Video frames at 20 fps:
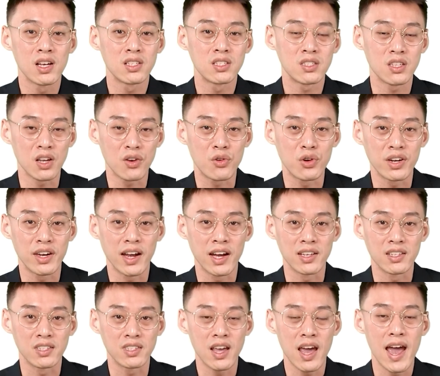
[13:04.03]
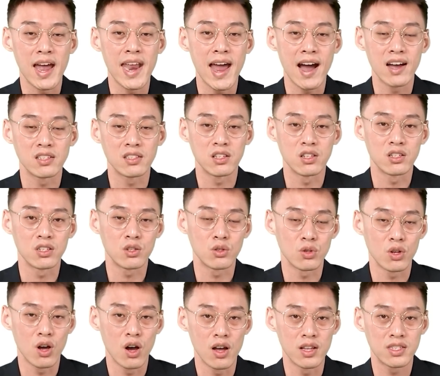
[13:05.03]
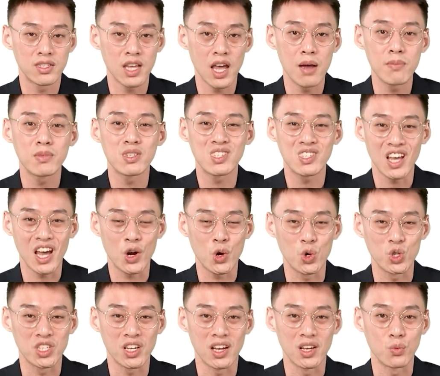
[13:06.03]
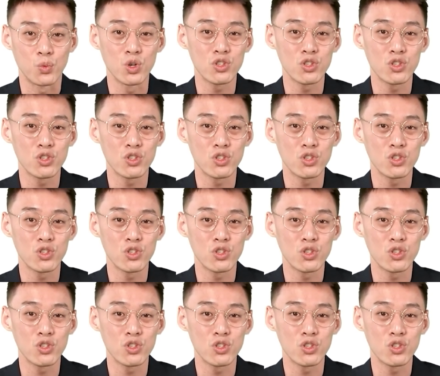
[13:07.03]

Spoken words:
synchronized and has the same cycle time,